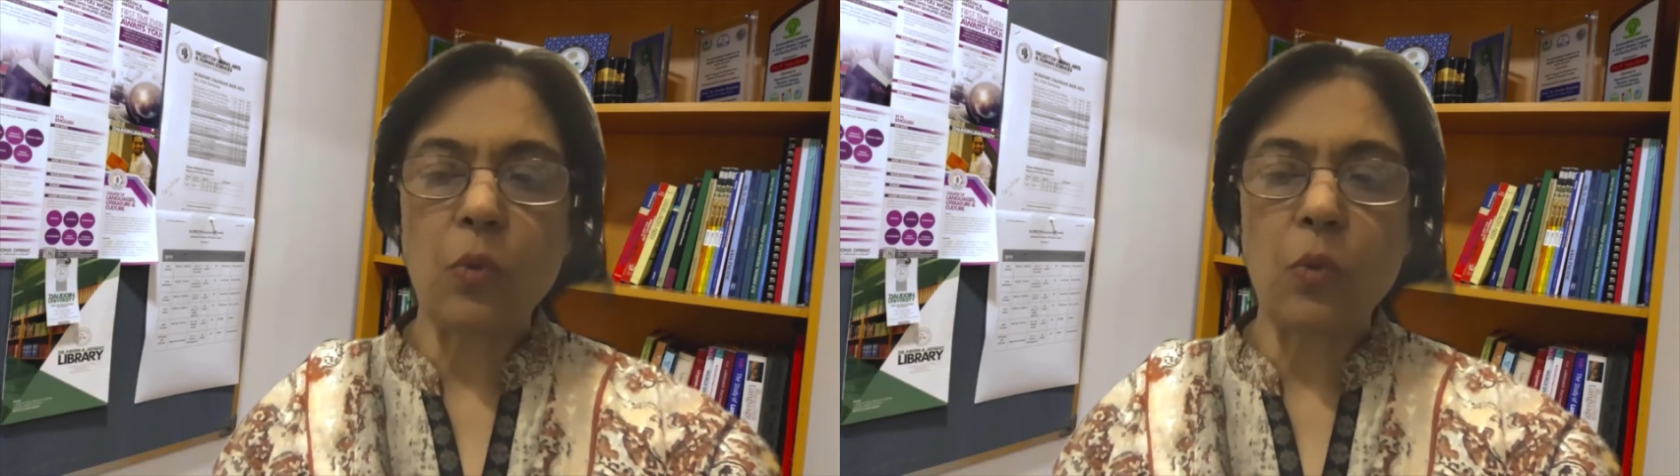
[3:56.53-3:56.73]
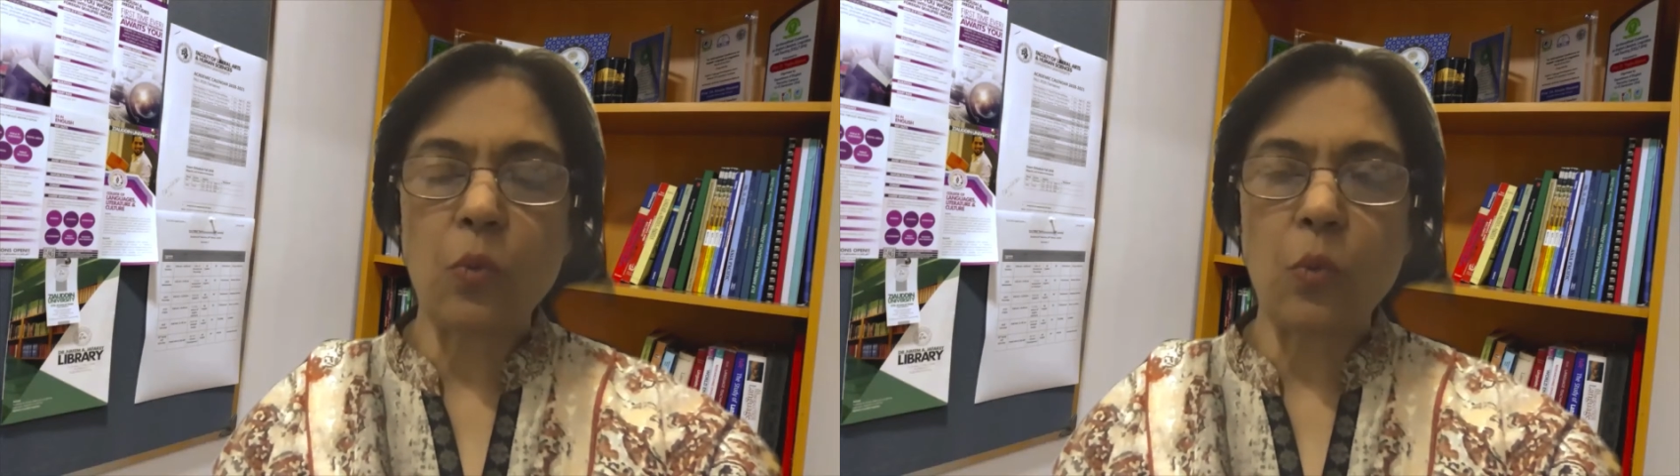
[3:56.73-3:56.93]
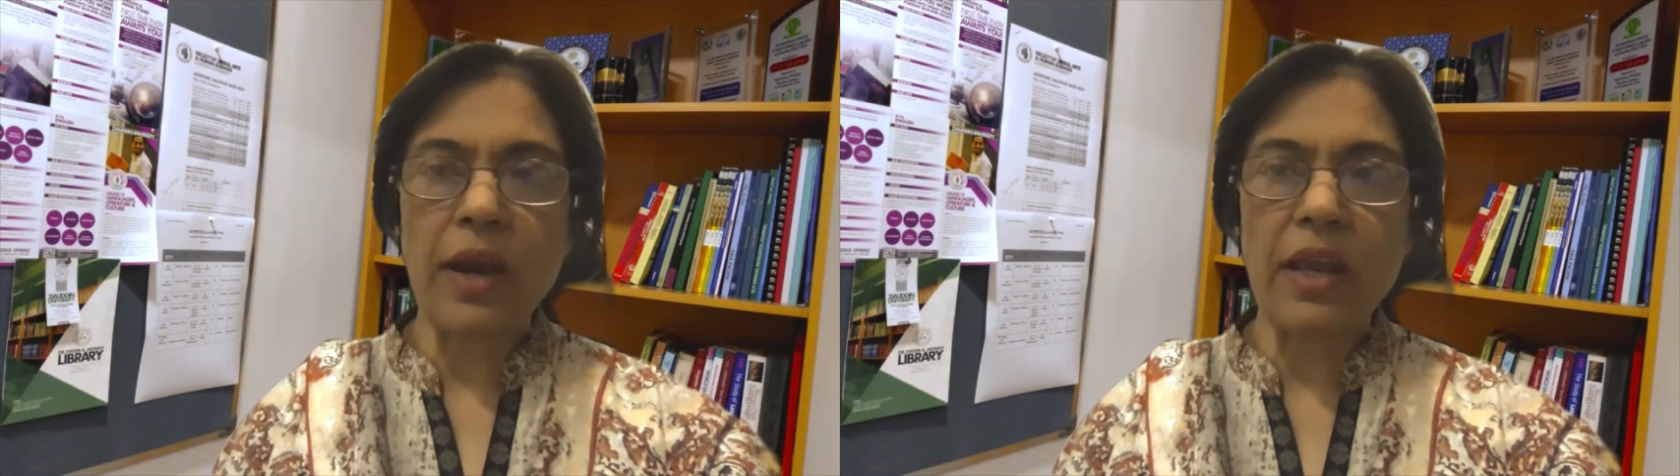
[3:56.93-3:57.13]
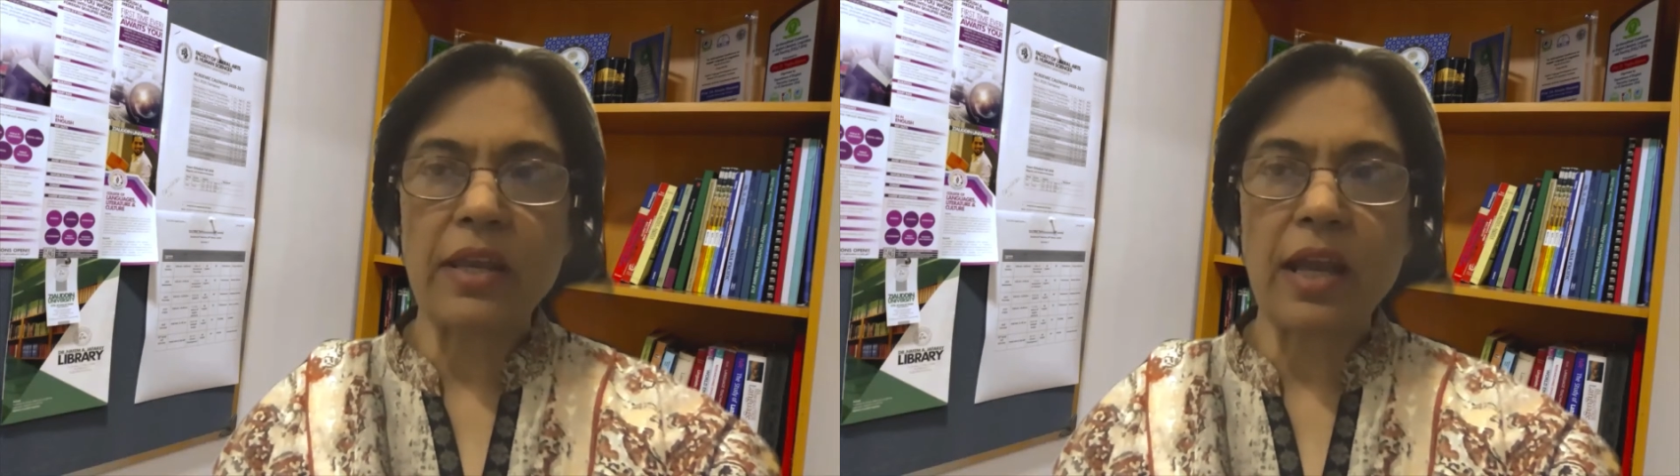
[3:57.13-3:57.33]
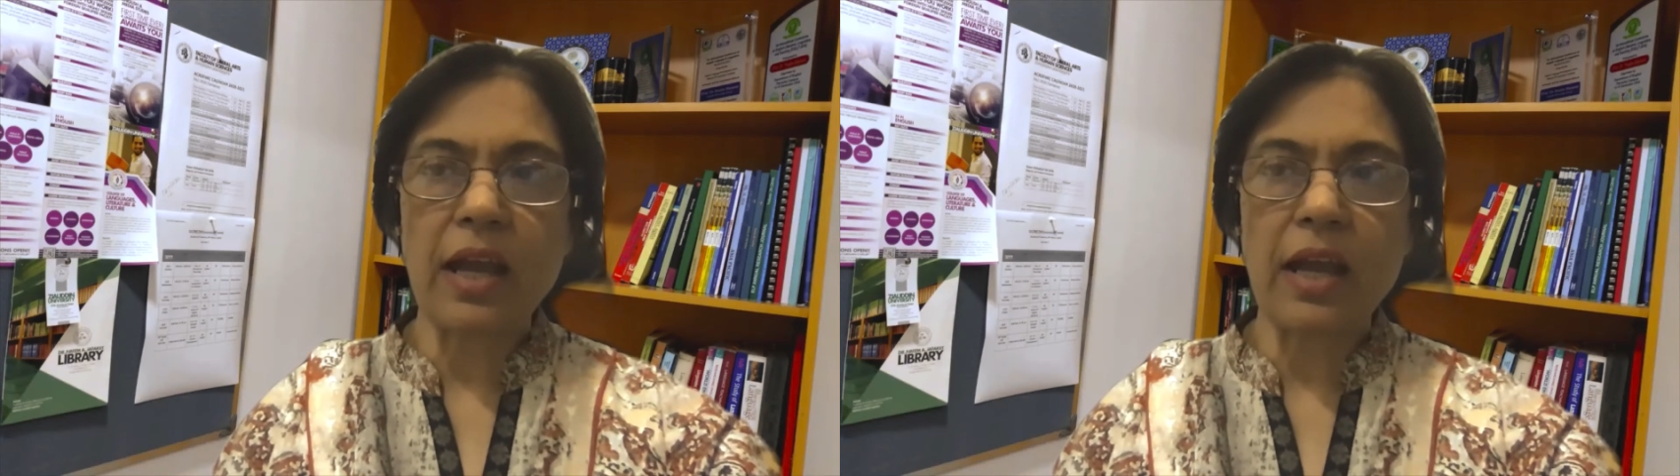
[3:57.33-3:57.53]

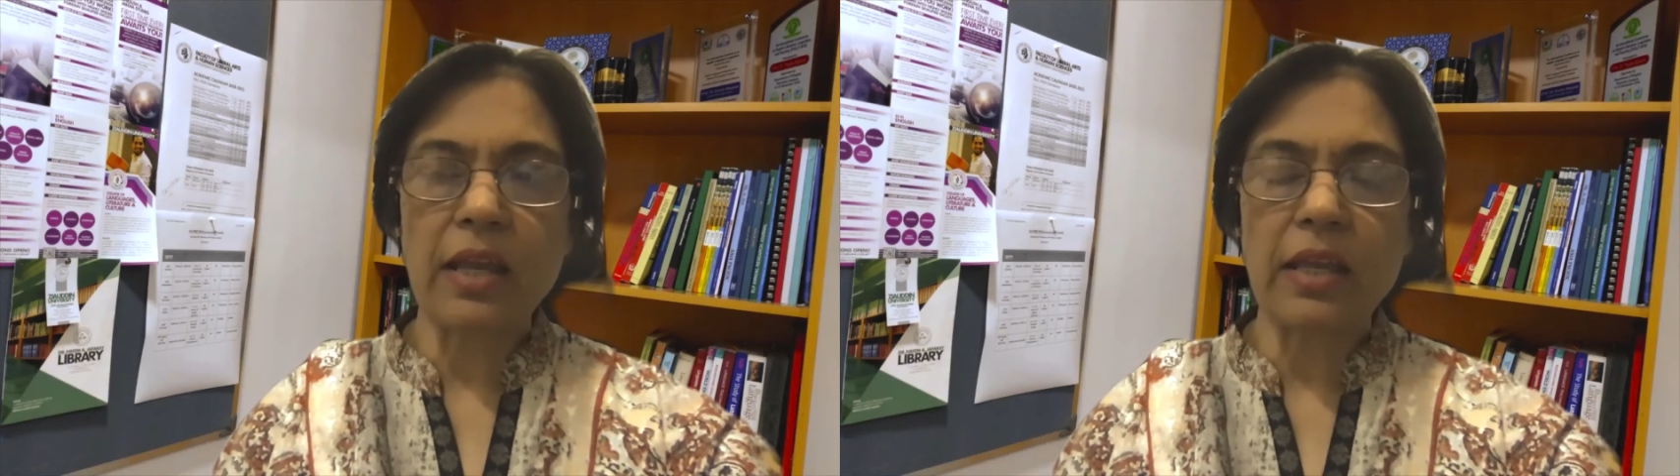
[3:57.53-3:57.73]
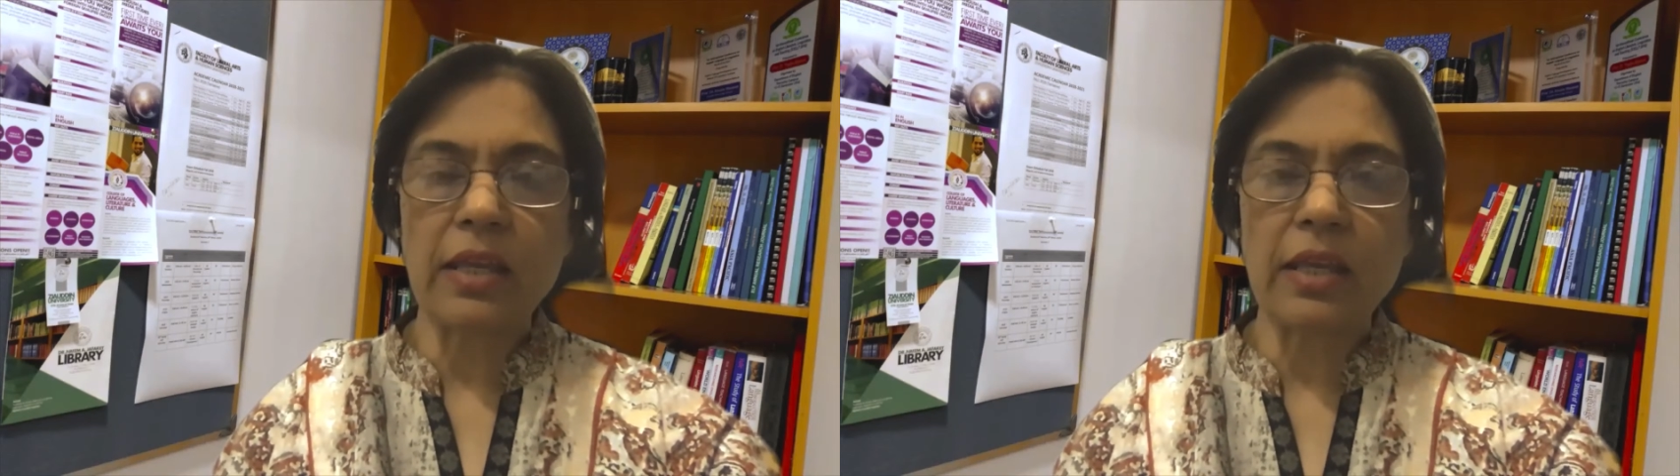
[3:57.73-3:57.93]
when I'm